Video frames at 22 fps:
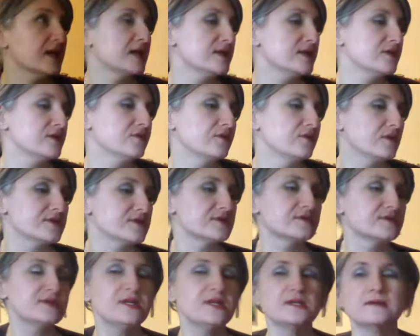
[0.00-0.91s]
and you
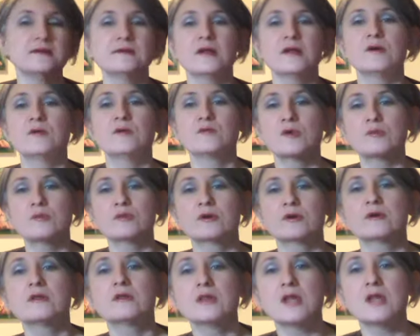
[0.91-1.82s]
also need
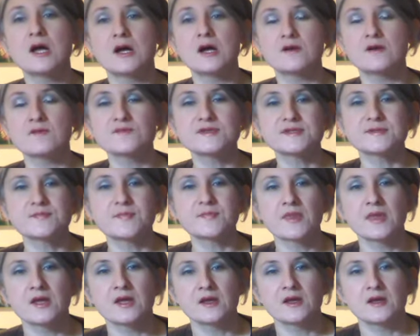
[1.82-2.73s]
rubber gloves,
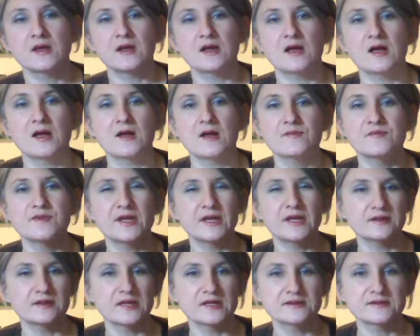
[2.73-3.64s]

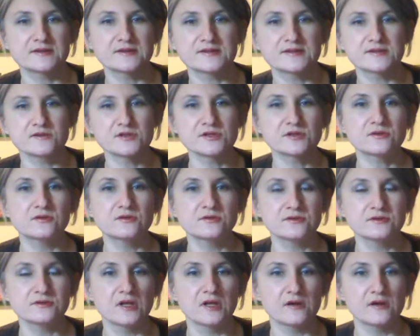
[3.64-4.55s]
like the
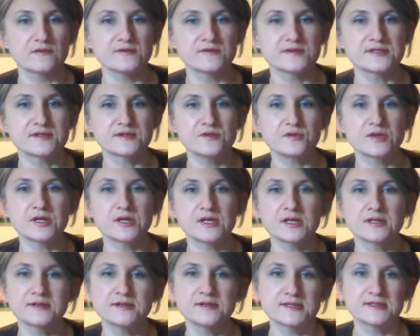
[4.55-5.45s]
surgical gloves. You can
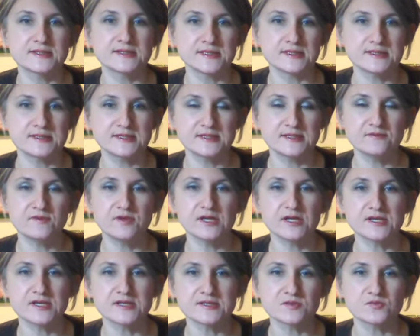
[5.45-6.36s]
get this at
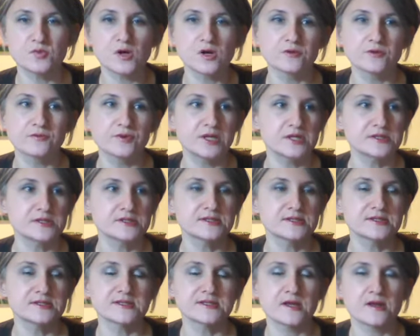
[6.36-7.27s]
CVS,
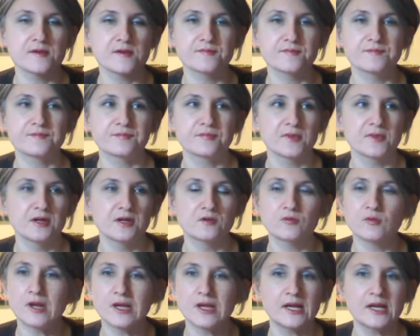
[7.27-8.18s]
Walgreens,
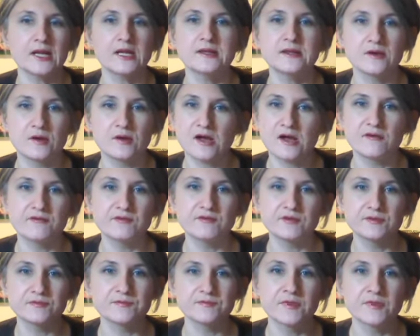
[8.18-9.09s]
Rite Aid, they'll have
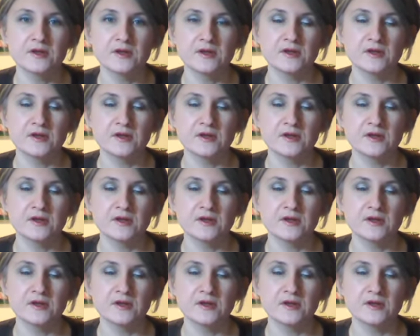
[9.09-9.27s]
them.